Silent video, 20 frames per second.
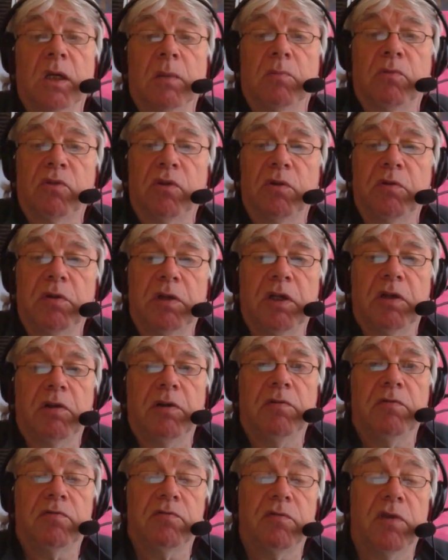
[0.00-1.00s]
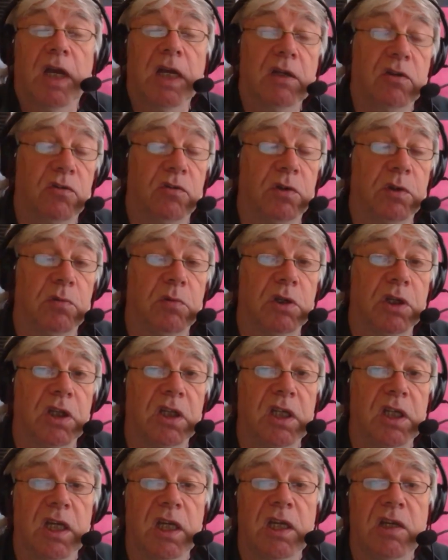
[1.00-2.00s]
So they're actually one
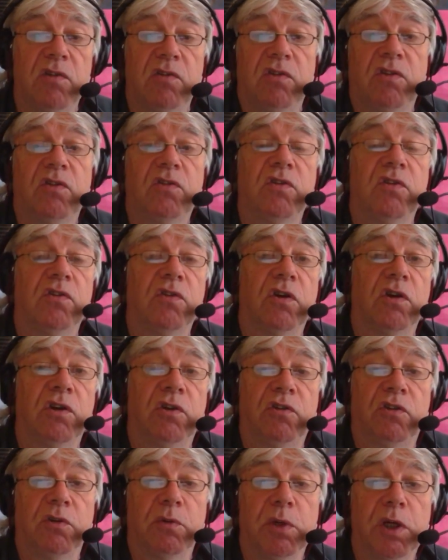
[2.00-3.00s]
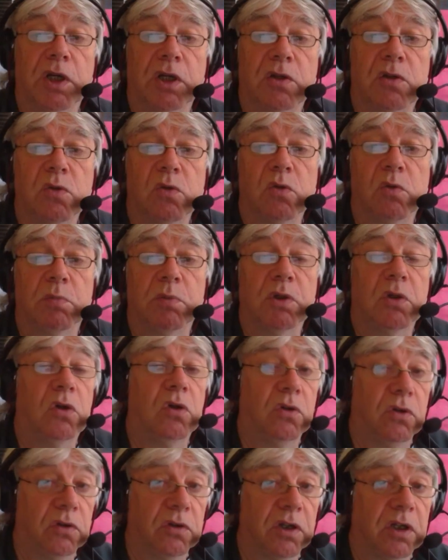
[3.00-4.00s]
of the easiest designs to air cool, but
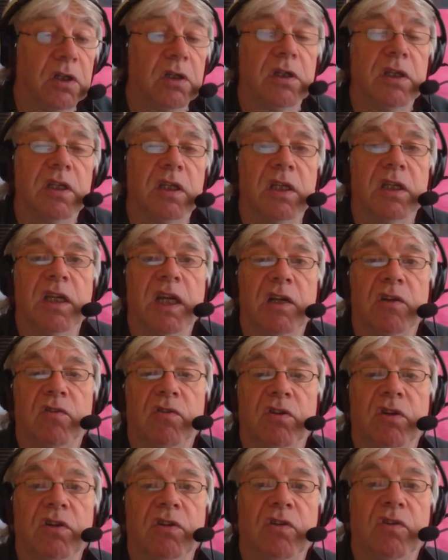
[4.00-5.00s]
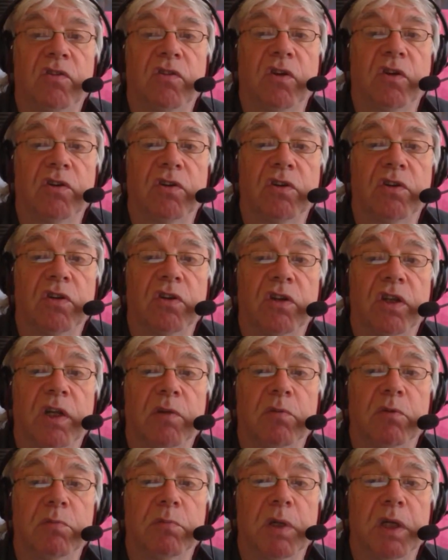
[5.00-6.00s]
Honda naturally decided that
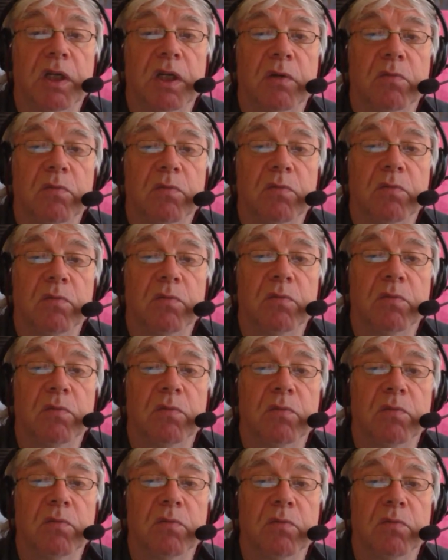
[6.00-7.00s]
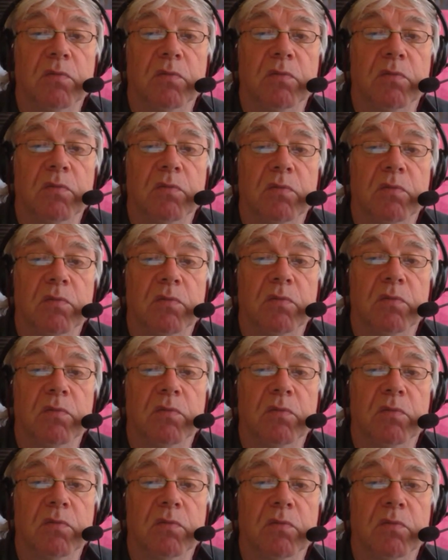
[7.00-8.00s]
they would make it water cooled.
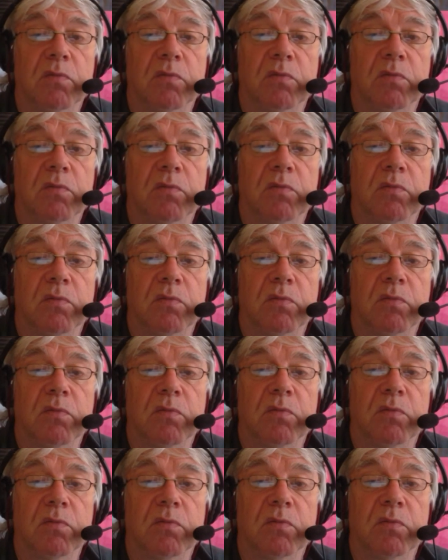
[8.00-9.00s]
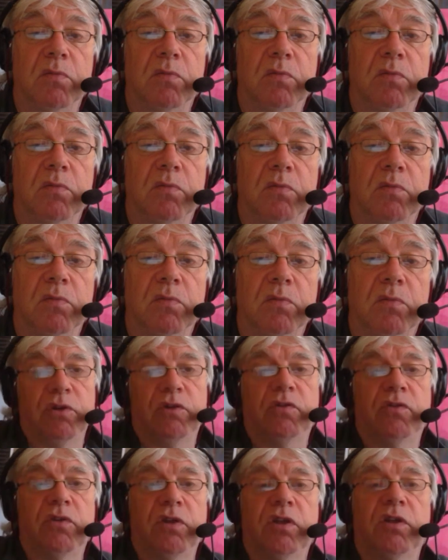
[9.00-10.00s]
And then they did something else. They actually
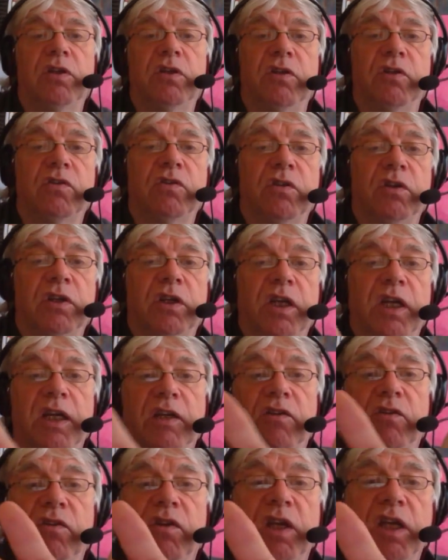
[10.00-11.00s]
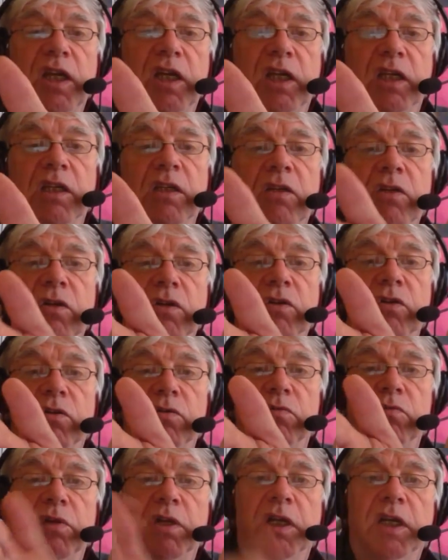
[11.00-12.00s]
twisted the cylinder heads in at
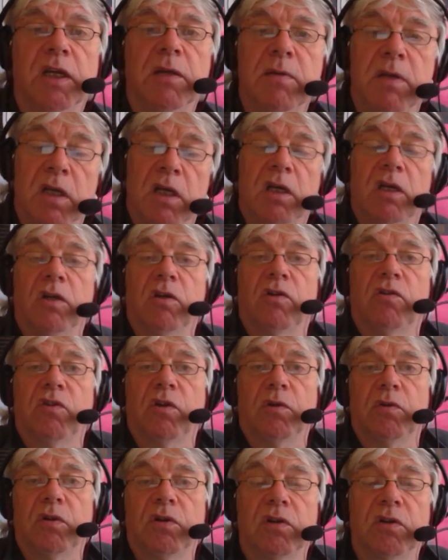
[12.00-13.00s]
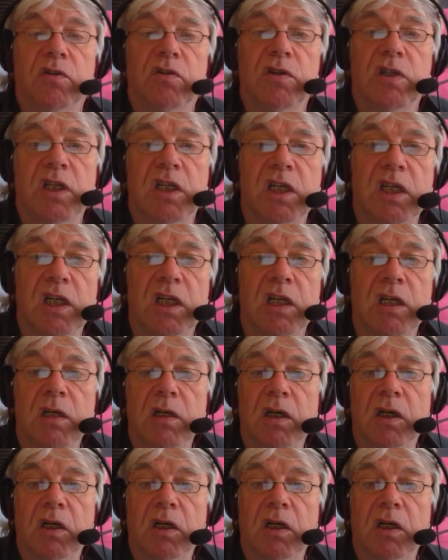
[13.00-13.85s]
the rear so that the